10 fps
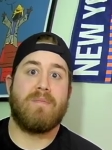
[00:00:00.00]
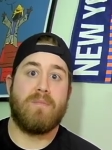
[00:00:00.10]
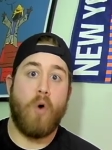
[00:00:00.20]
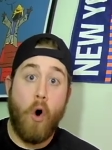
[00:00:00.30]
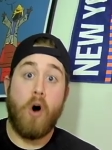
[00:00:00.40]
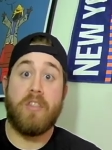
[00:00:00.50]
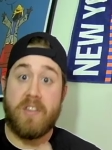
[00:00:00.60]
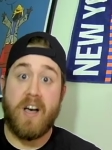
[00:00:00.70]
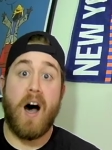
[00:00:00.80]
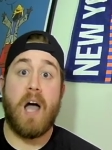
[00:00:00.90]
all the
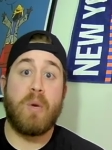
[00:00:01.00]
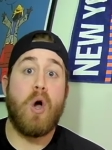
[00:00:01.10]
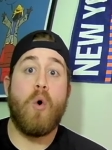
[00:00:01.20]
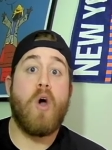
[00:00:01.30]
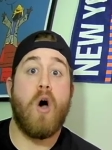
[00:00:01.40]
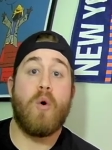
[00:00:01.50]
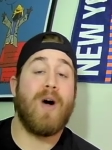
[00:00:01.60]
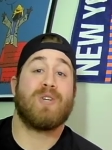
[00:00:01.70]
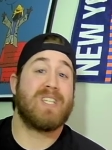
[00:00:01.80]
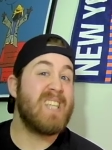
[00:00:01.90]
time go, go,
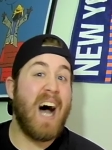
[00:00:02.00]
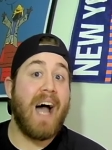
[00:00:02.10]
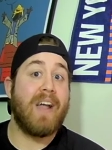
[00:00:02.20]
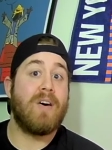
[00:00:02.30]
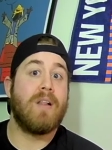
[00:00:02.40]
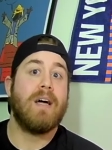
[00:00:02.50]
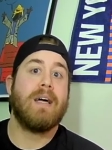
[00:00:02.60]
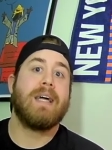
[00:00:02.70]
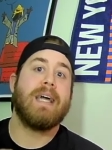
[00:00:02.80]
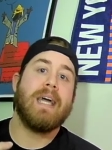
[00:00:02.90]
go style,
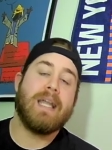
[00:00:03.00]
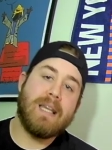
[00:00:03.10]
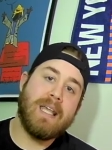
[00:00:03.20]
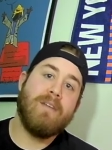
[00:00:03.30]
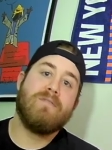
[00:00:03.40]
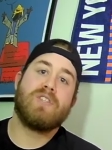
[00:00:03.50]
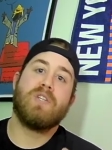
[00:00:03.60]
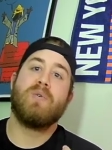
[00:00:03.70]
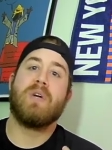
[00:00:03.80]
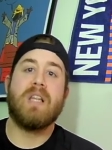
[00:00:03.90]
it leaves
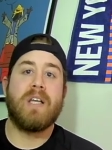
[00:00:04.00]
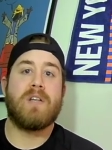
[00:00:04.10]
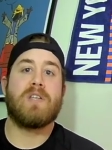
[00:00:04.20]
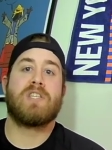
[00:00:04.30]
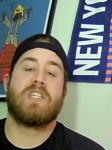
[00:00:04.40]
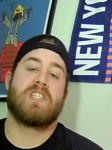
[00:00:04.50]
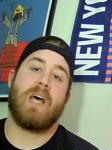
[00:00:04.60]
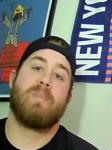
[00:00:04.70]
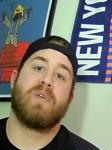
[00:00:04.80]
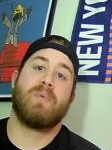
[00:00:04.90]
you a little
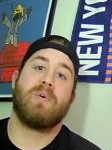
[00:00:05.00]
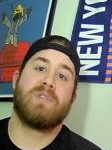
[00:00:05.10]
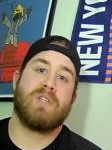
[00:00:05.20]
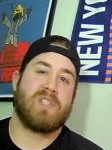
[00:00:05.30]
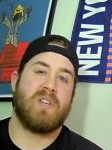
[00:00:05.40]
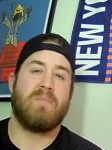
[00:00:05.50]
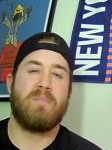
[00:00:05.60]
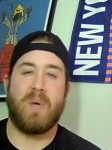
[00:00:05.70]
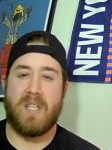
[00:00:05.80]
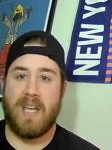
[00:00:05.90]
susceptible to some
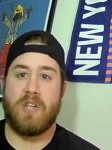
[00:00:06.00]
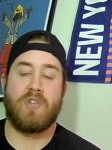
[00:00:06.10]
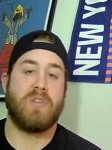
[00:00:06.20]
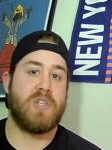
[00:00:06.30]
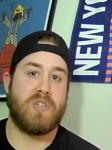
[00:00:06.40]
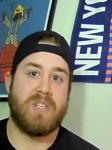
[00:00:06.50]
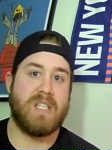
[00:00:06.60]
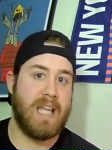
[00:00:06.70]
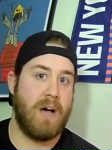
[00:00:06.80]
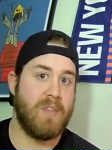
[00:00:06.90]
potential
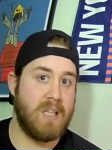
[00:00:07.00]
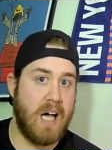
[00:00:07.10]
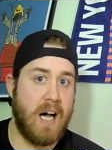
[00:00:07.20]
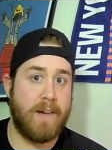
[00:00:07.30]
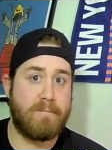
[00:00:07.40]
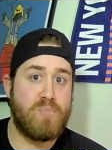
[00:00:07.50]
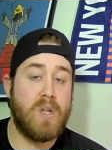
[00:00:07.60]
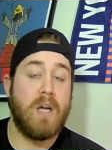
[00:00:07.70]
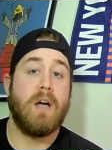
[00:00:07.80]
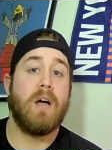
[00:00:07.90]
injuries down the line.
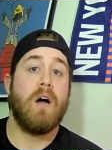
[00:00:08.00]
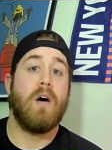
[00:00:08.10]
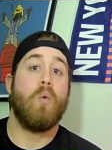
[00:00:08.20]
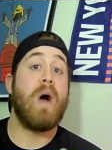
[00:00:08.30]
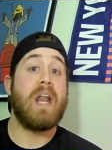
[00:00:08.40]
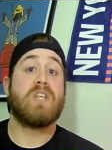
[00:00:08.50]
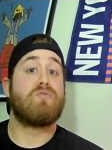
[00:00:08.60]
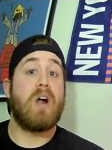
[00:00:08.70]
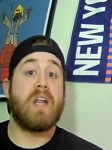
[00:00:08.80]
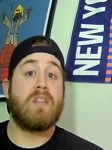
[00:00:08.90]
When he's
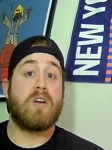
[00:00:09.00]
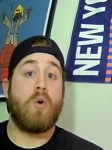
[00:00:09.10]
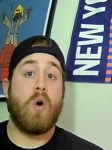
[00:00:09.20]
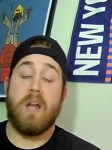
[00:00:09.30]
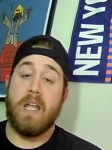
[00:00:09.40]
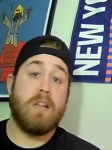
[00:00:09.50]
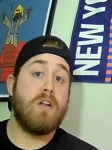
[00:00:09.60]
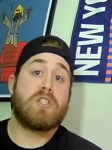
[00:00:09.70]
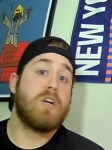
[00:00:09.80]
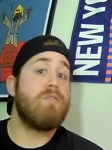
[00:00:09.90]
running the court, he
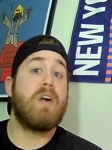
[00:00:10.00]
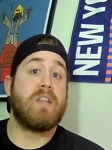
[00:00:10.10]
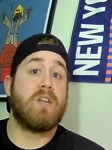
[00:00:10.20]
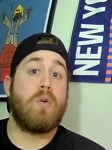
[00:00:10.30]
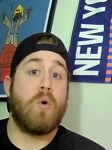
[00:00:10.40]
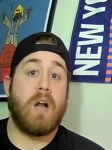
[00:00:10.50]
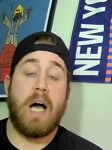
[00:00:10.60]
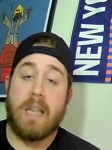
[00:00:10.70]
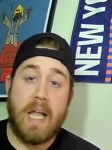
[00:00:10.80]
looks good running the court. I like